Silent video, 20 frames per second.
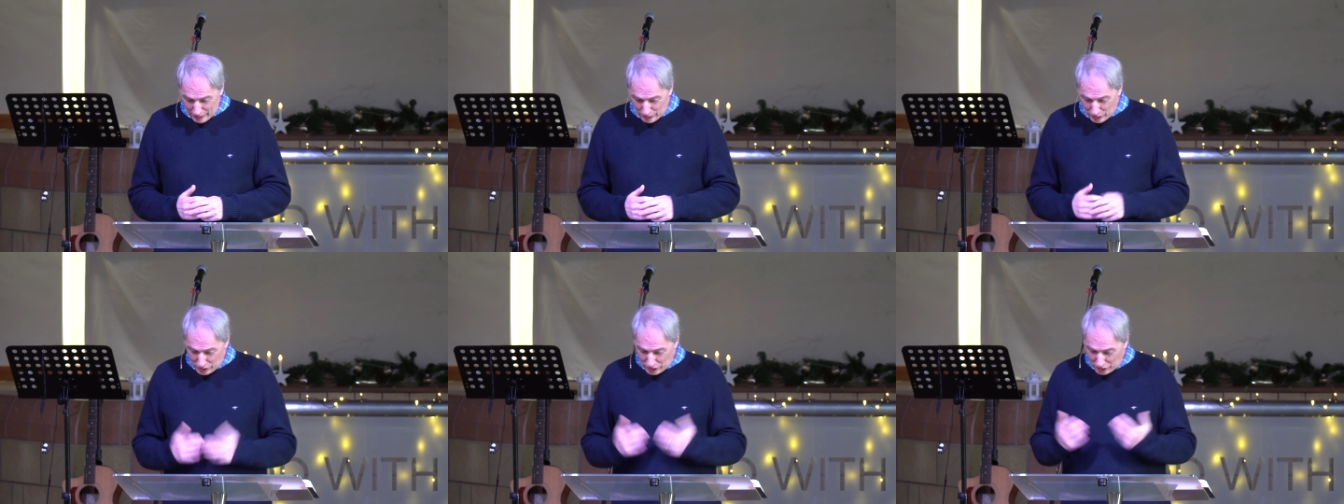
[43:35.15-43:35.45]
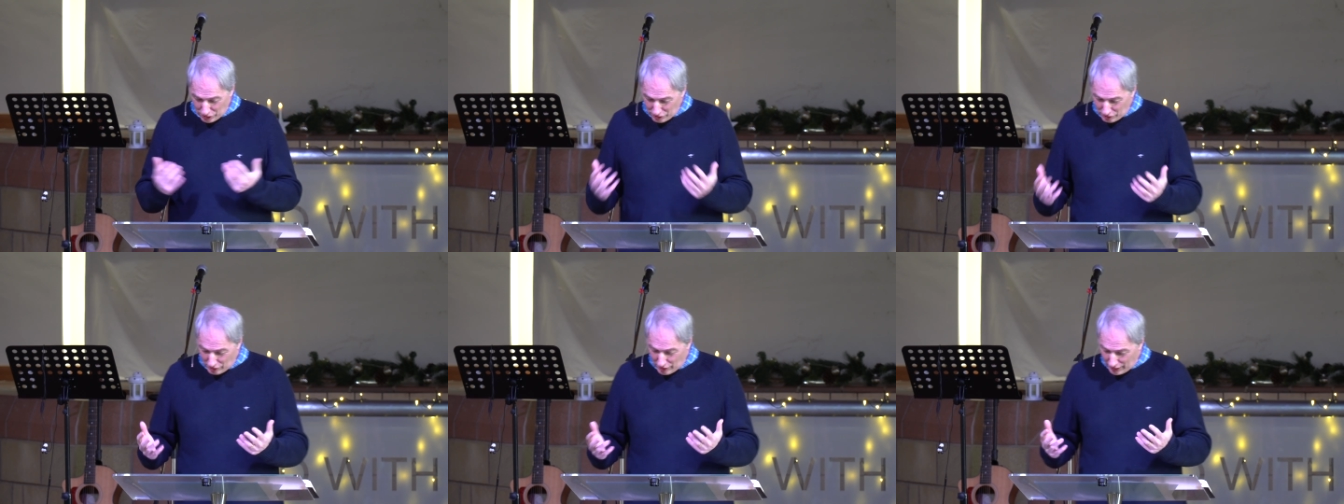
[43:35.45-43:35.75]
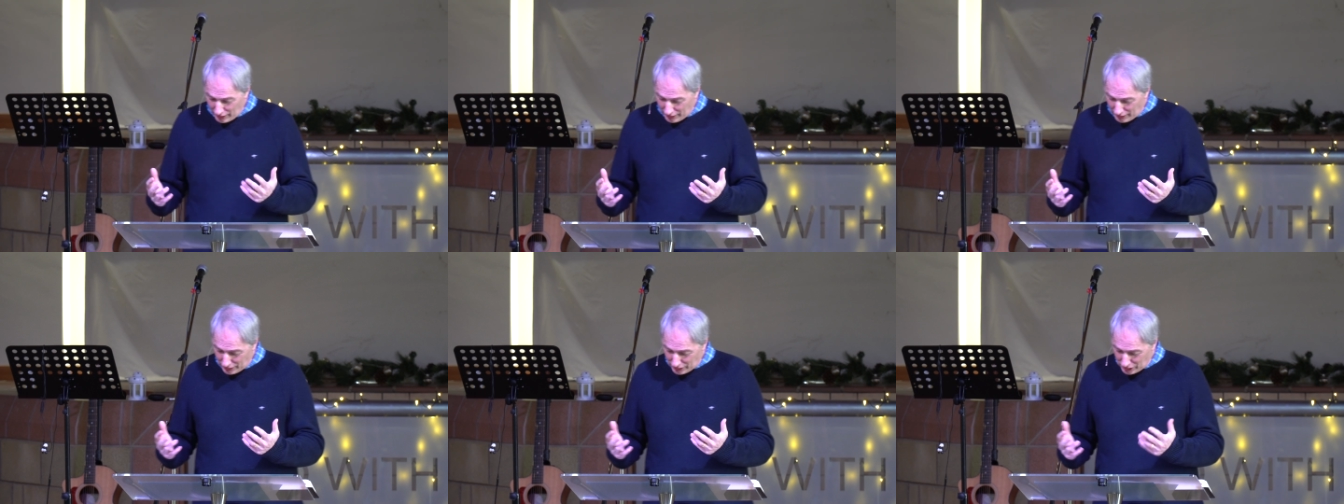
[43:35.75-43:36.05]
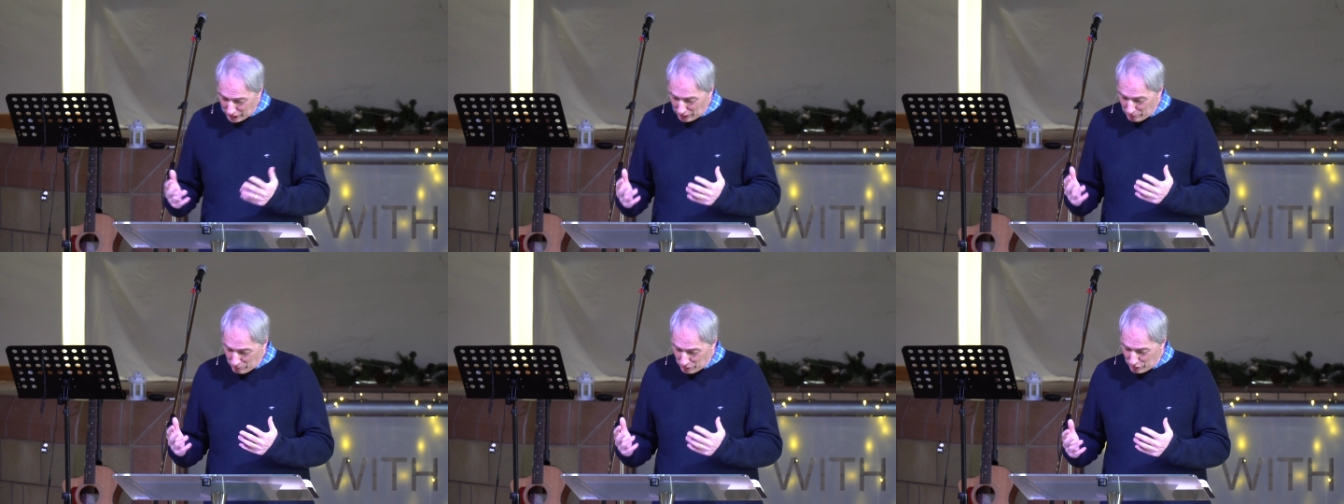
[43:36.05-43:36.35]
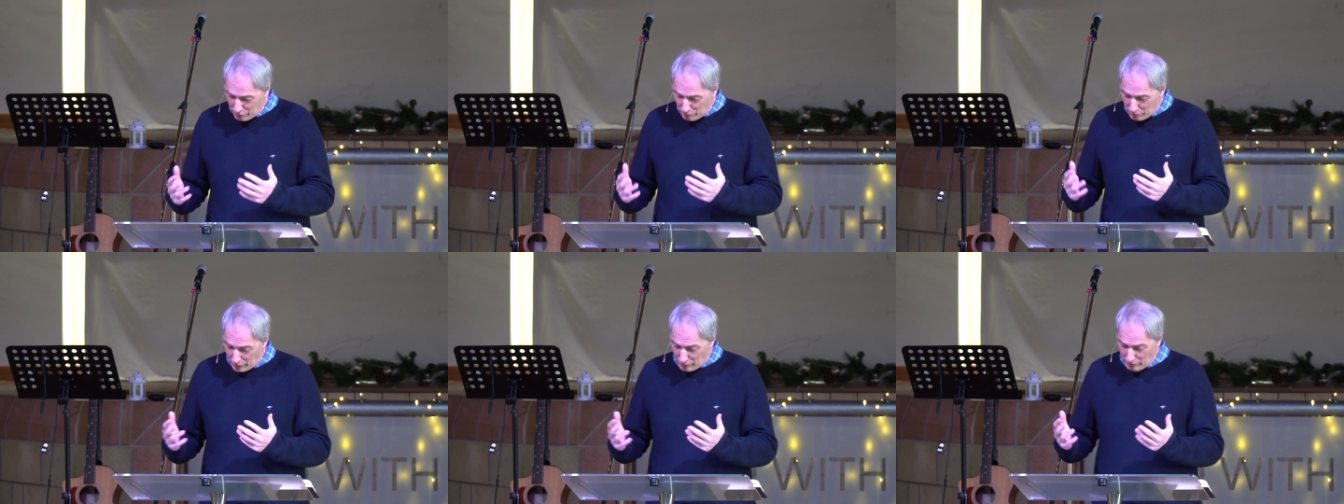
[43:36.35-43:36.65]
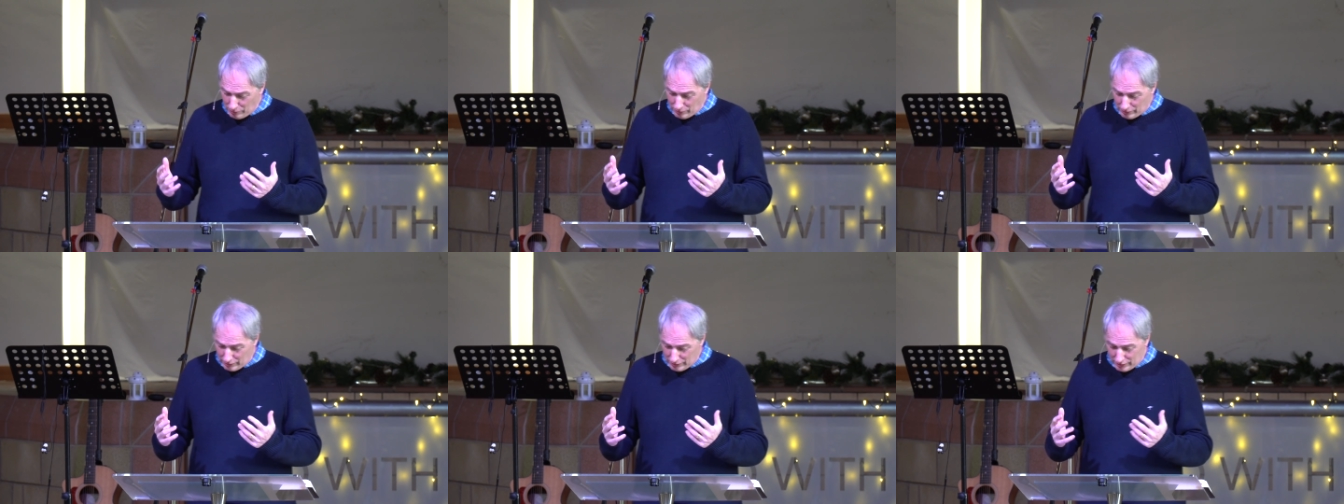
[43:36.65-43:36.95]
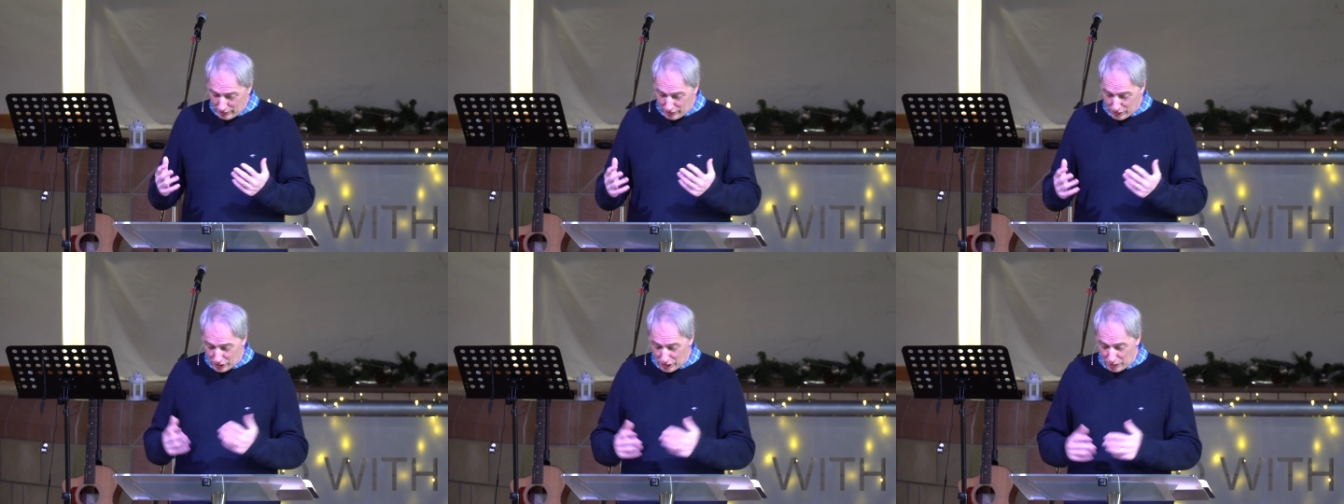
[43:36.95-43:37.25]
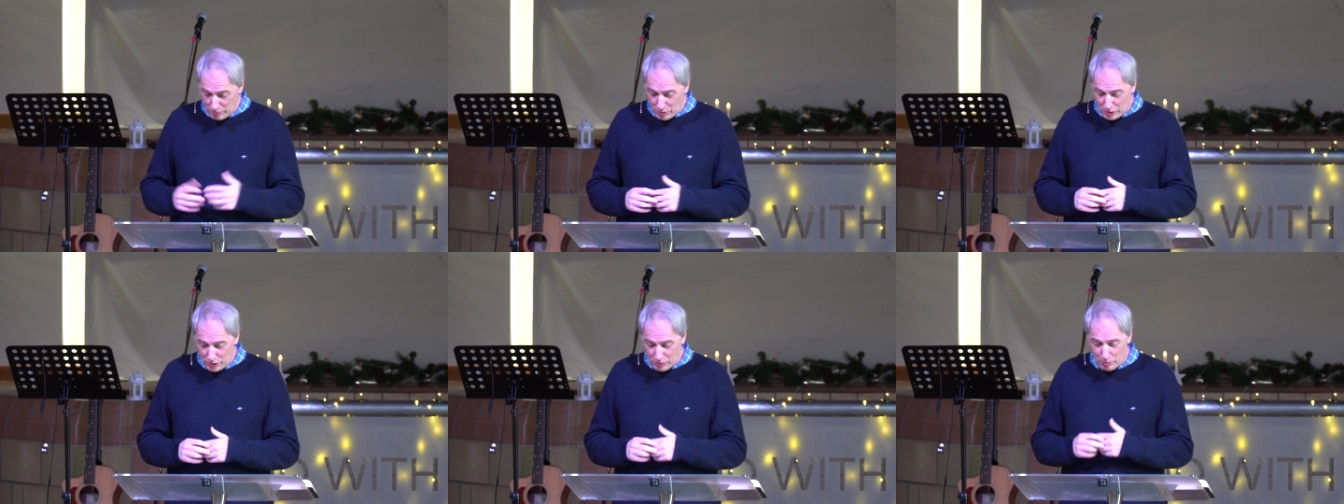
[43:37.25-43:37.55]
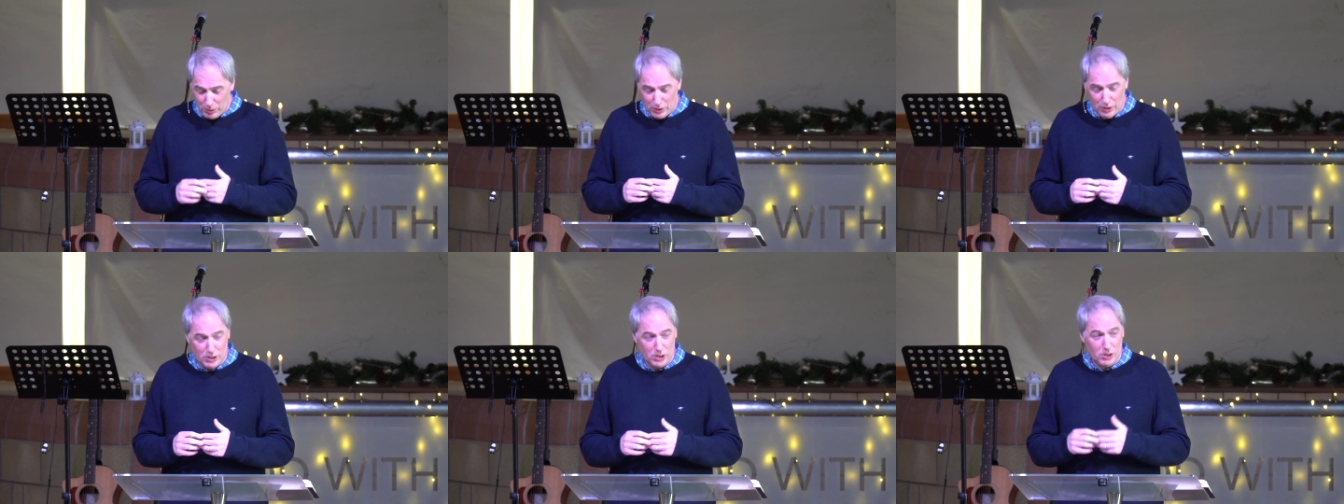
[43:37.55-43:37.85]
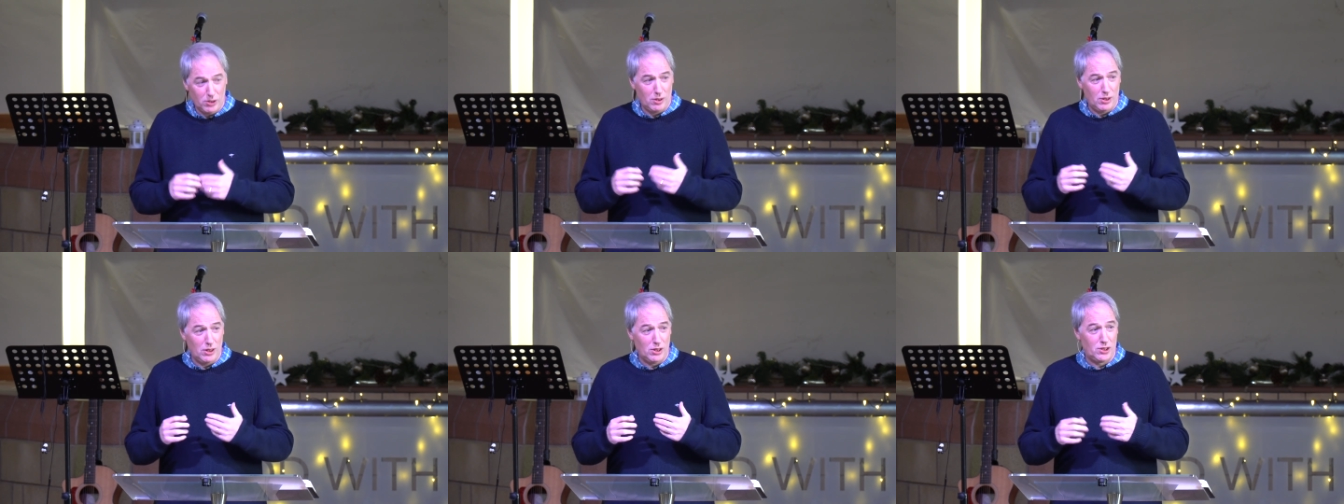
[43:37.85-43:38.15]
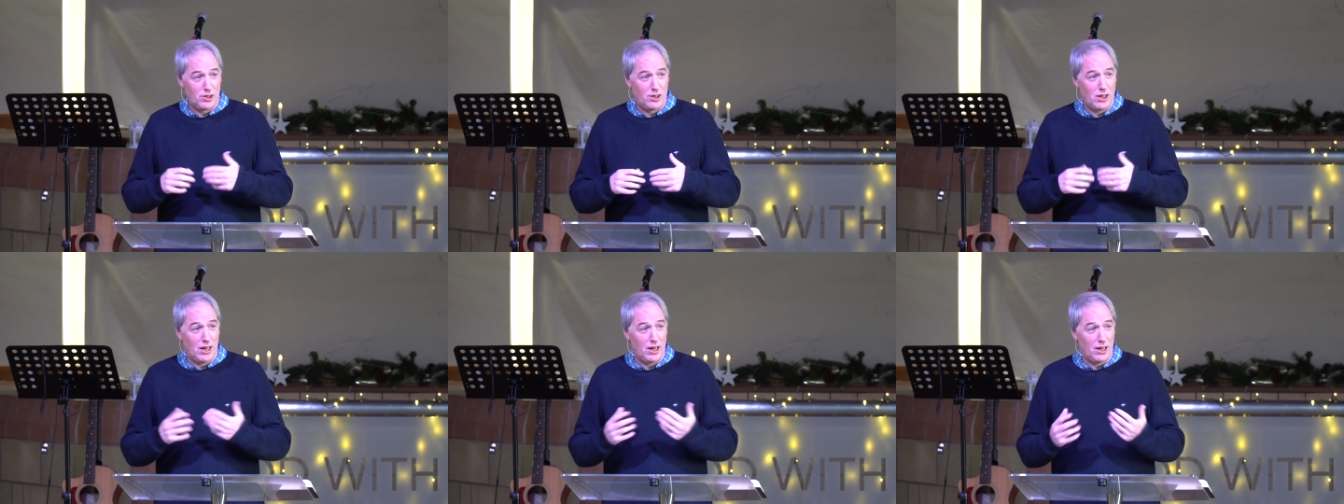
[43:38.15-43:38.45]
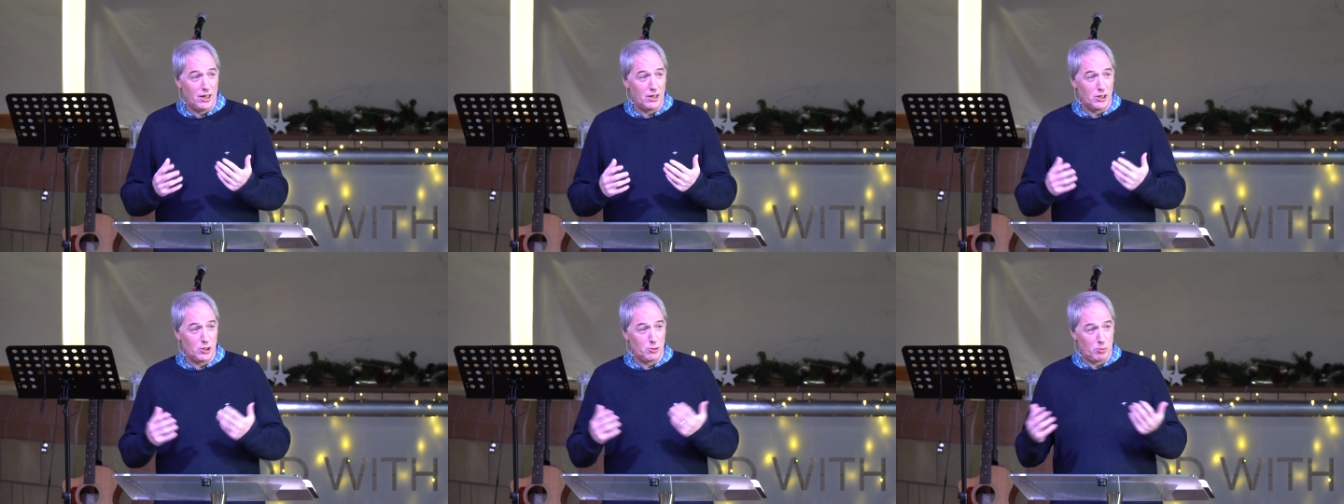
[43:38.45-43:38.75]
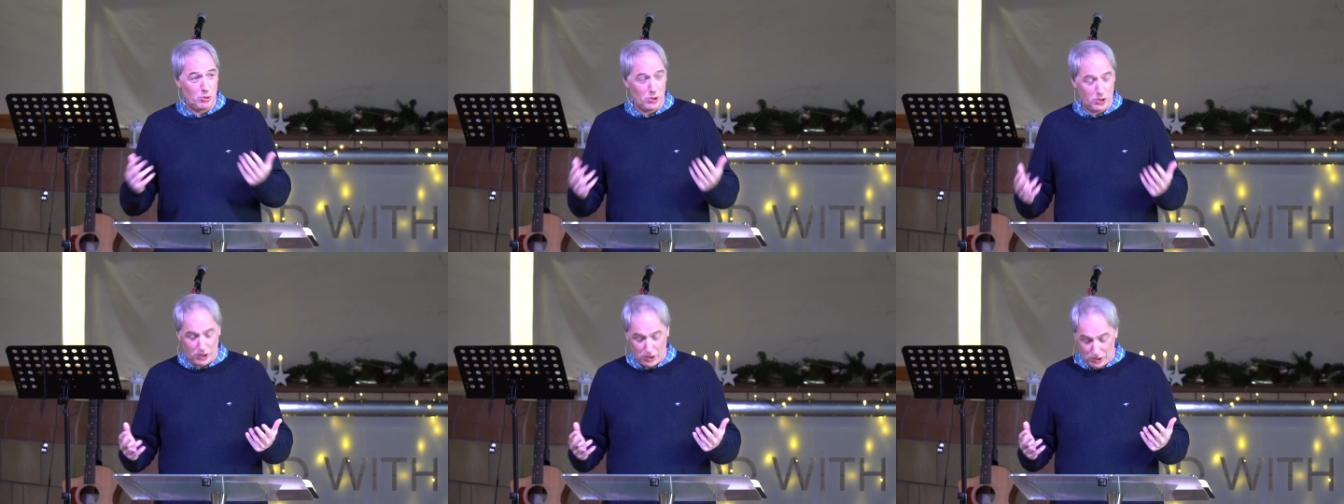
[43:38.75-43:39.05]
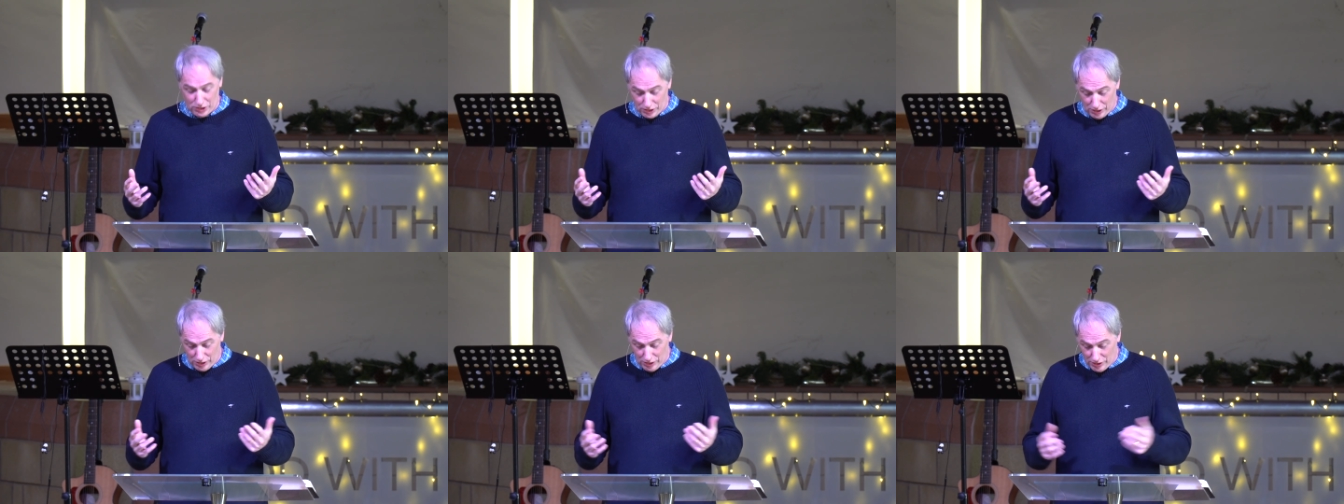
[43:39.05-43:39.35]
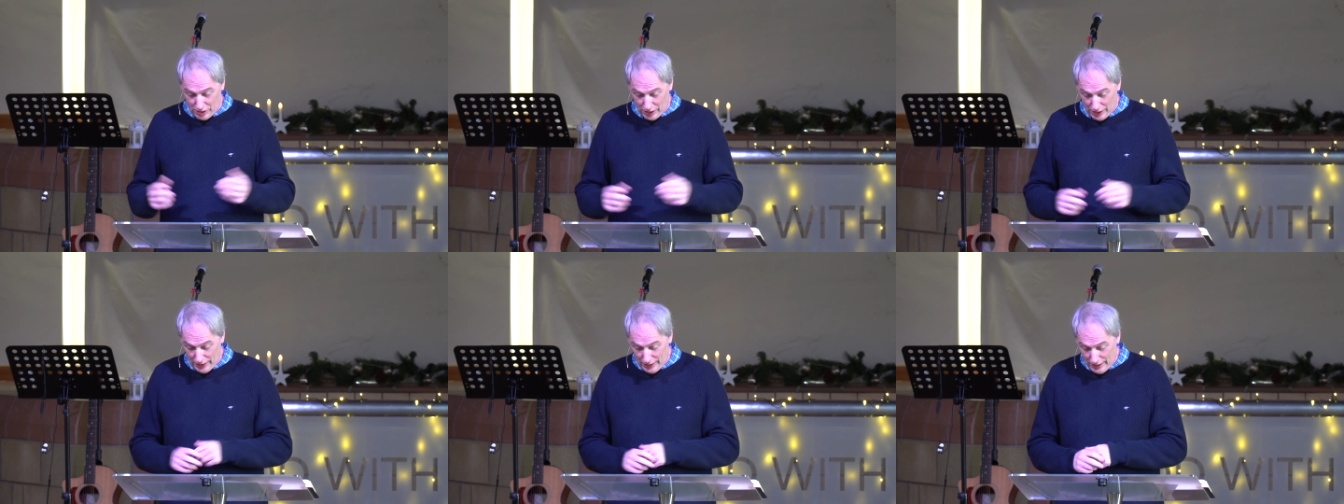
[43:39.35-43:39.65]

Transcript: This aesthetic seems to be, seems to be the, the aesthetic that's persisted